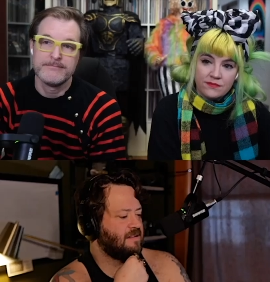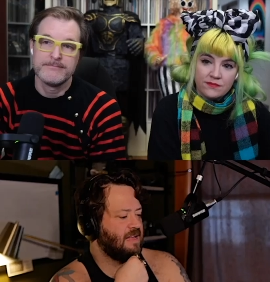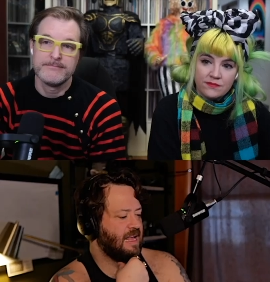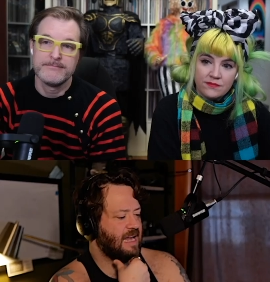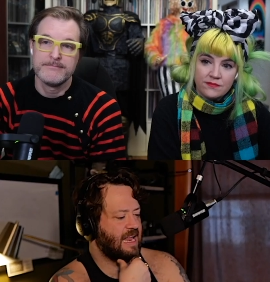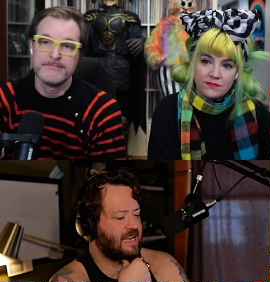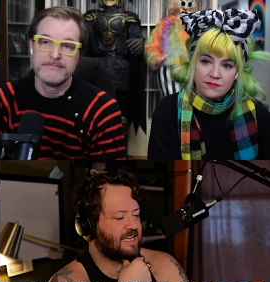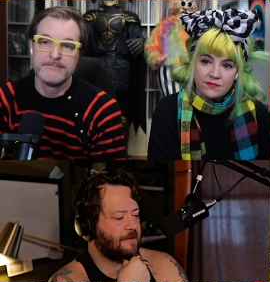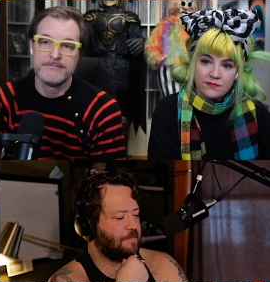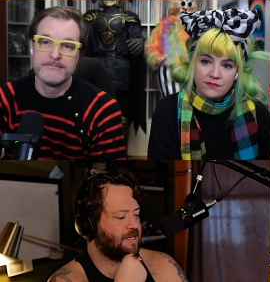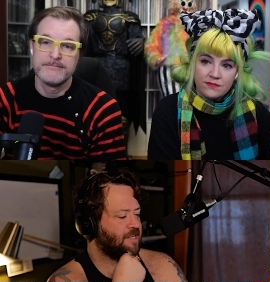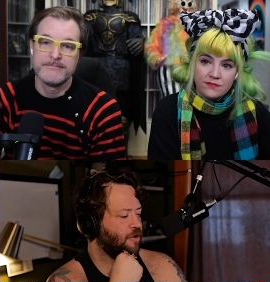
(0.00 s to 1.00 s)
Speaker 1: in his
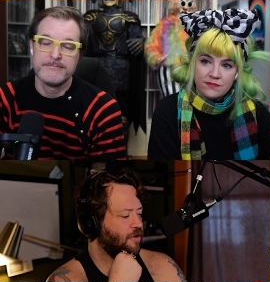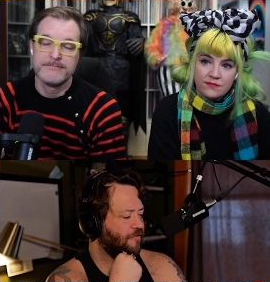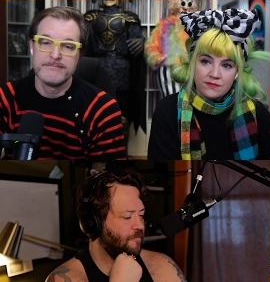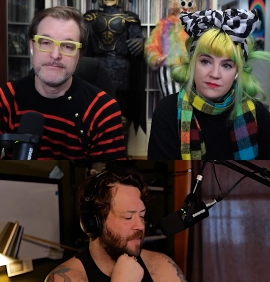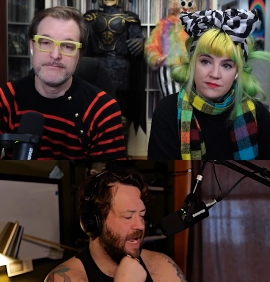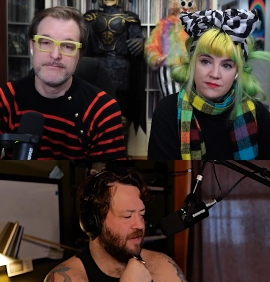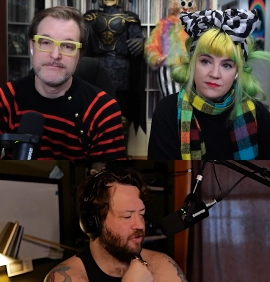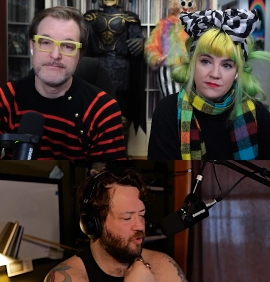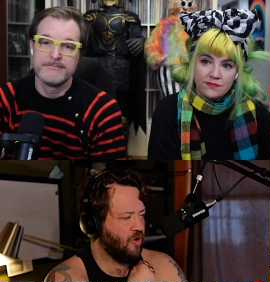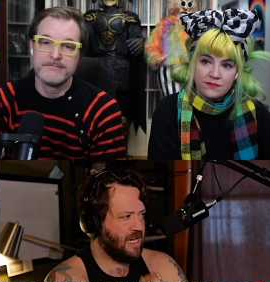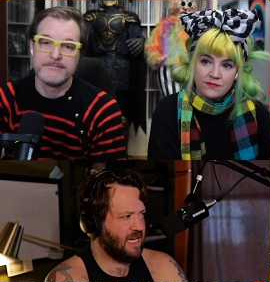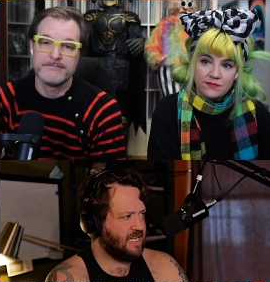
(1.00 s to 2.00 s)
episode of
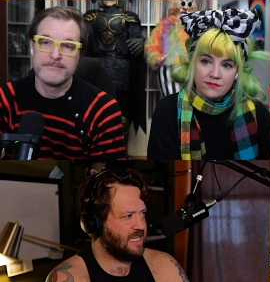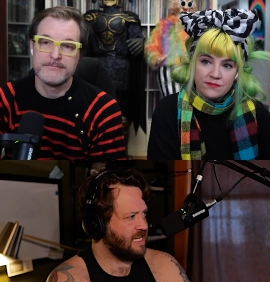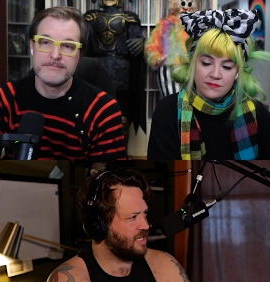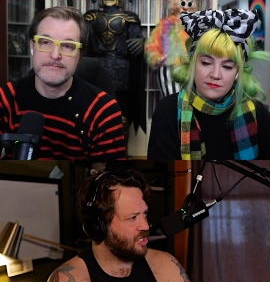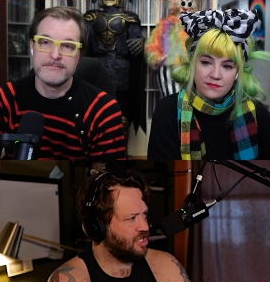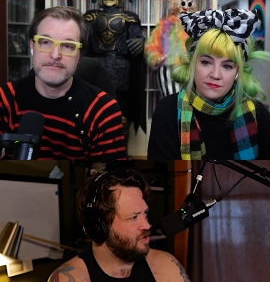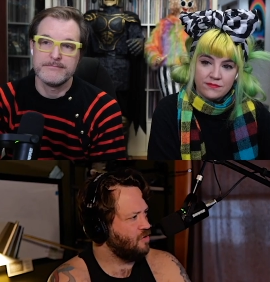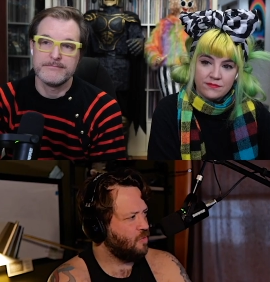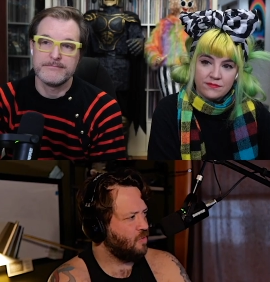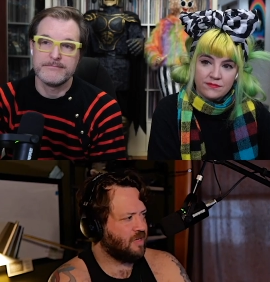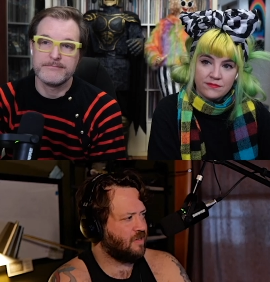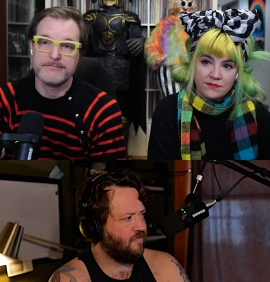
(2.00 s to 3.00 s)
Mandalorian in season two
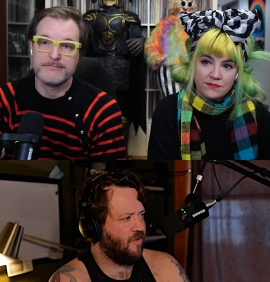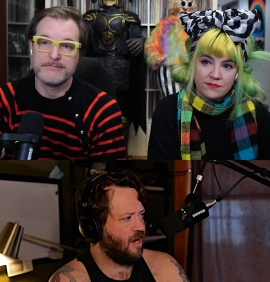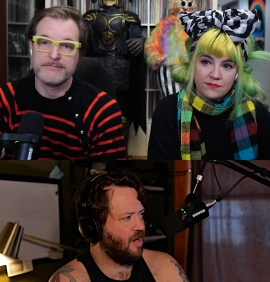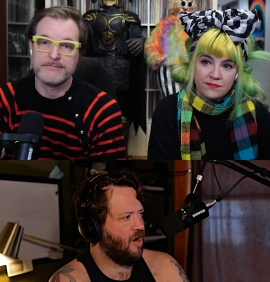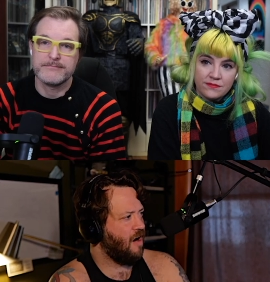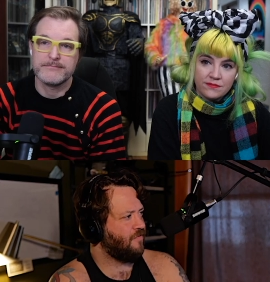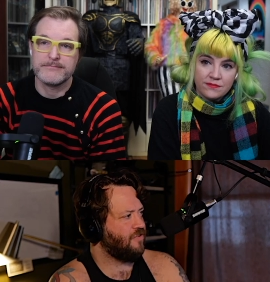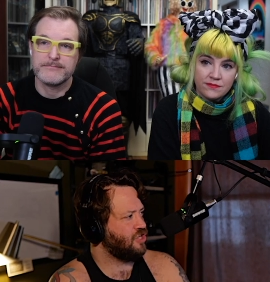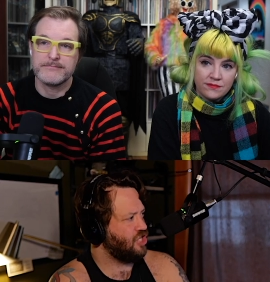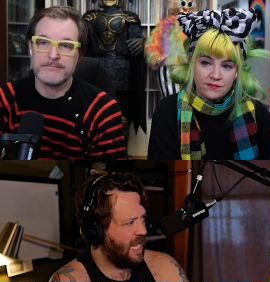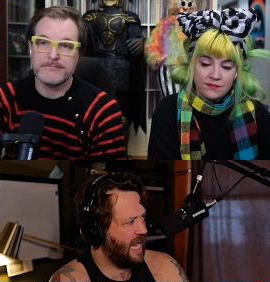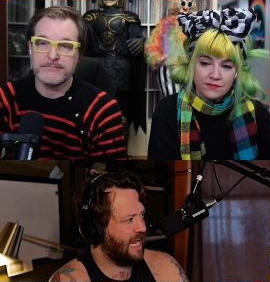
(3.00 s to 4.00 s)
was fucking off the
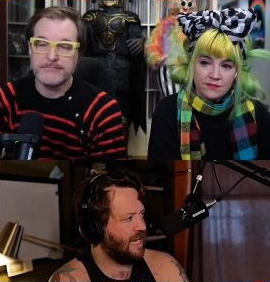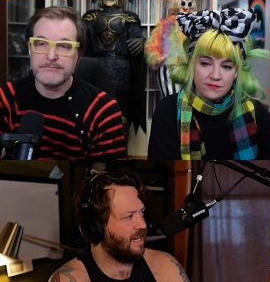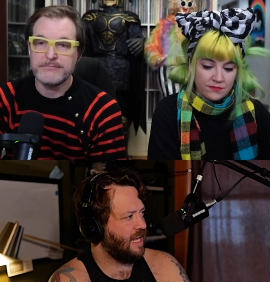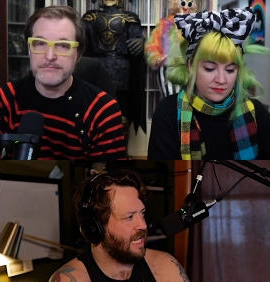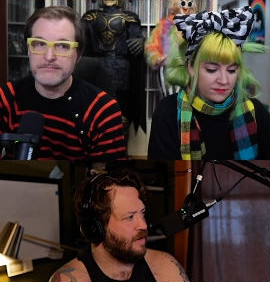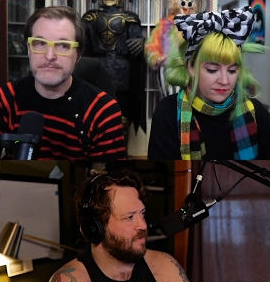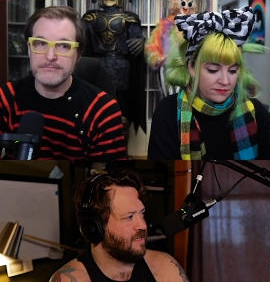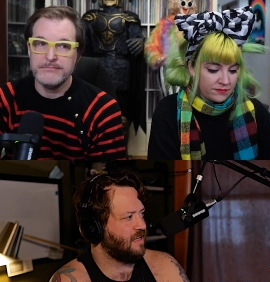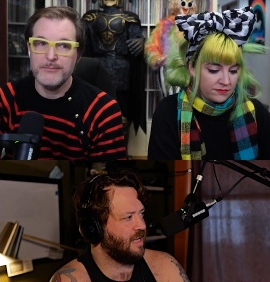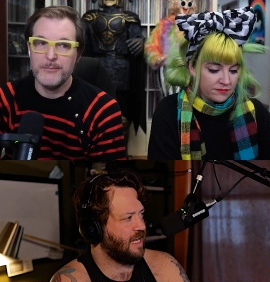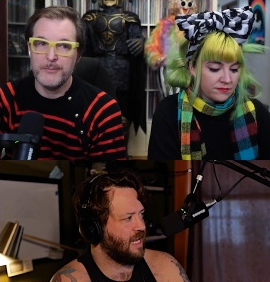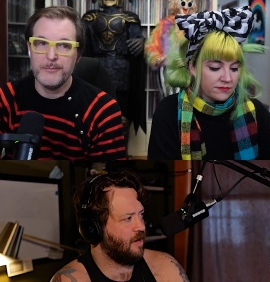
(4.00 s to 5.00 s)
chain. Like he was
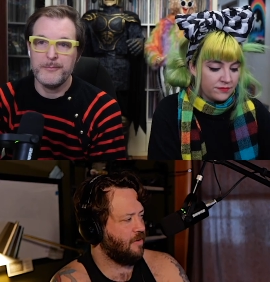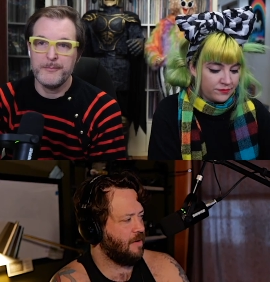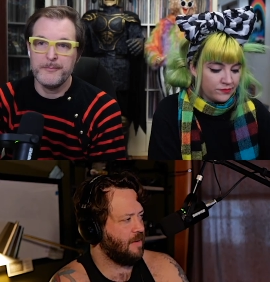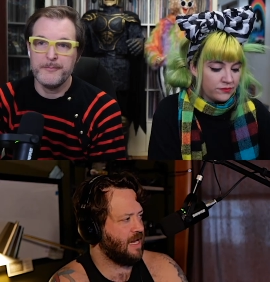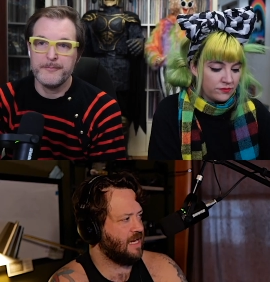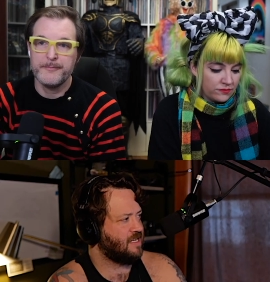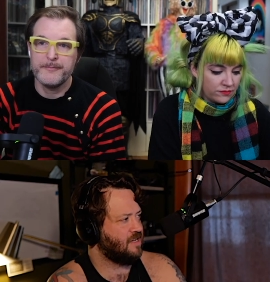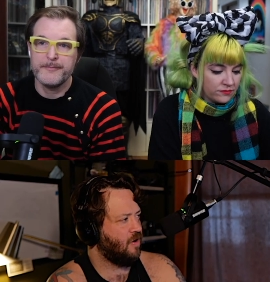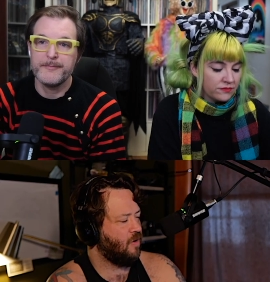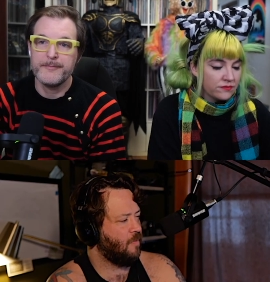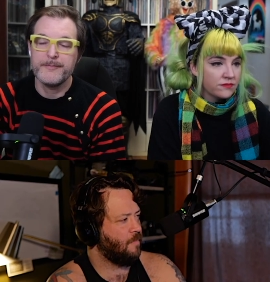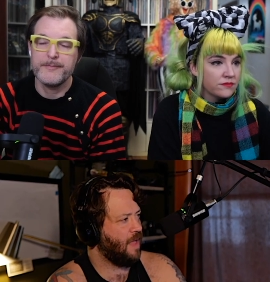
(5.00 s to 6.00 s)
like, you know what I mean? And
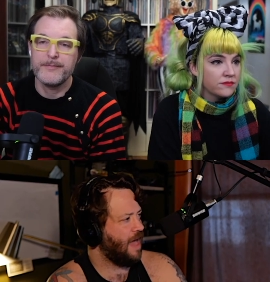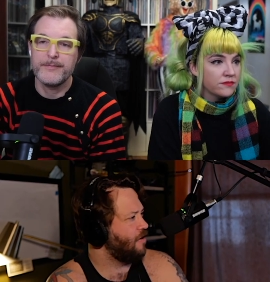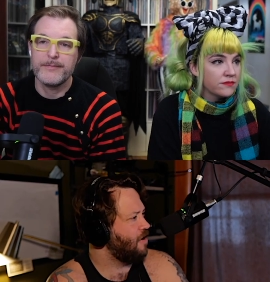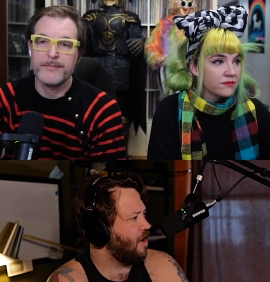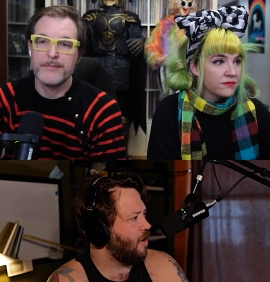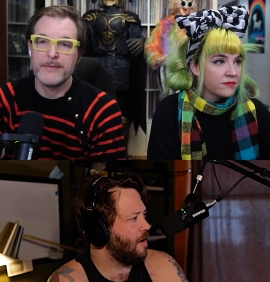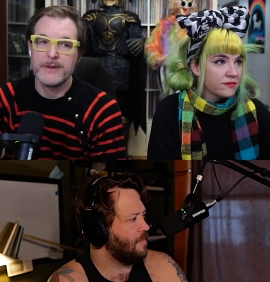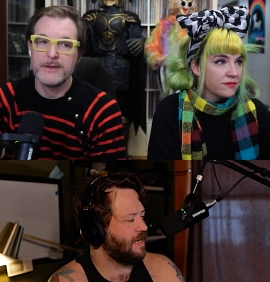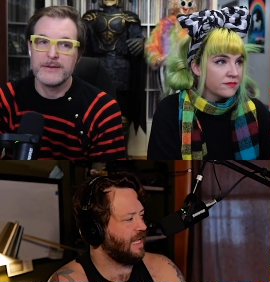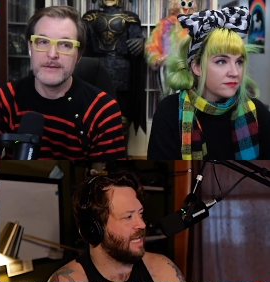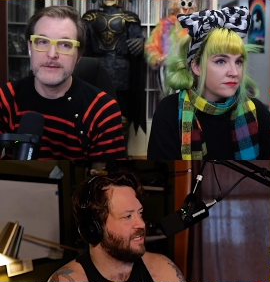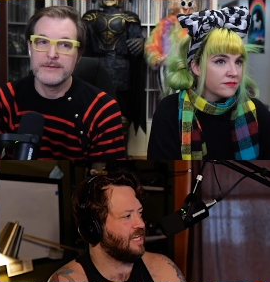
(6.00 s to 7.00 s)
so I don't know. I mean,
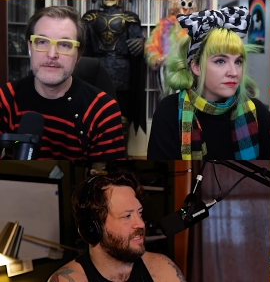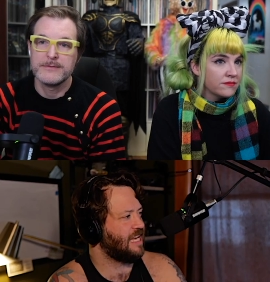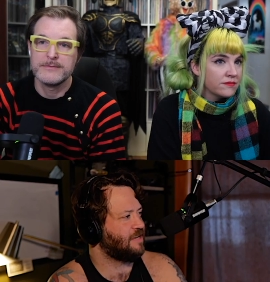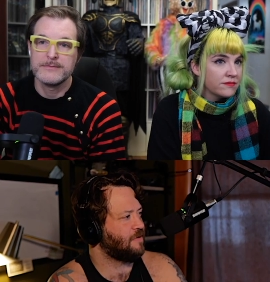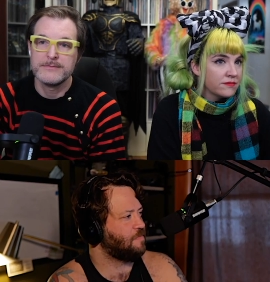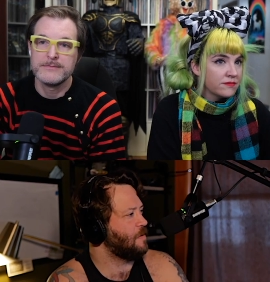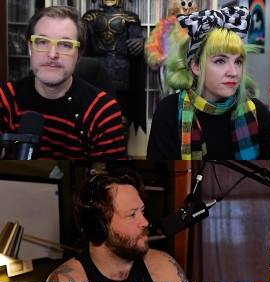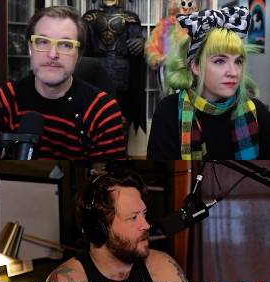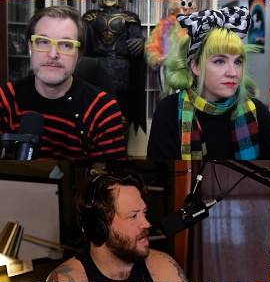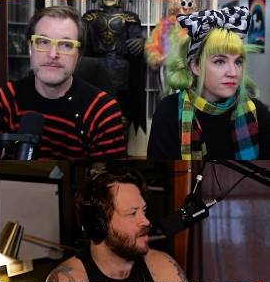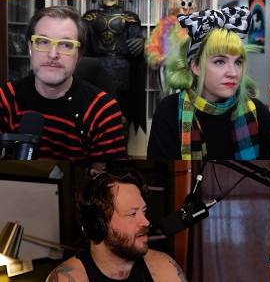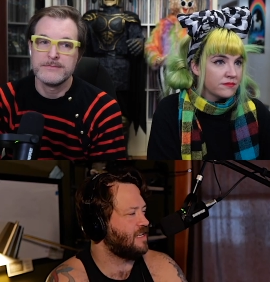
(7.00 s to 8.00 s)
like it, that's what's been
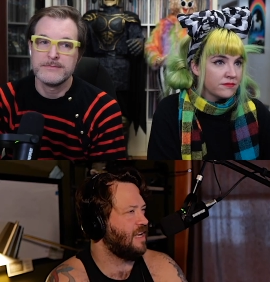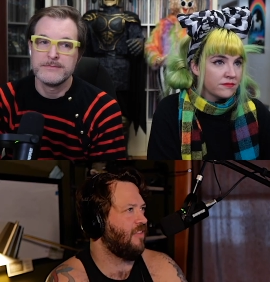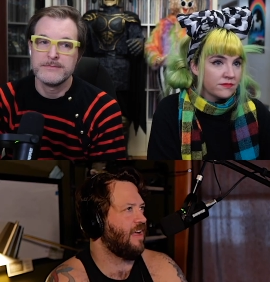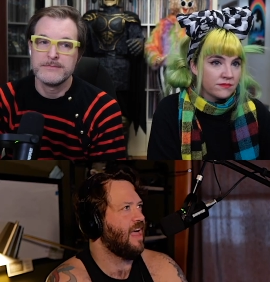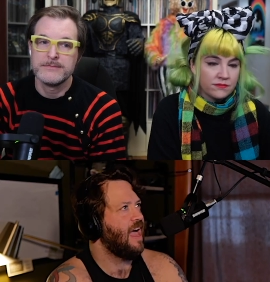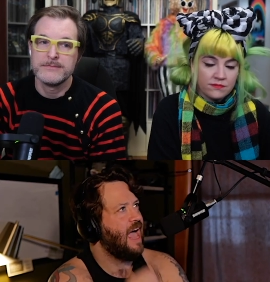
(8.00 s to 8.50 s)
weird. Is that like?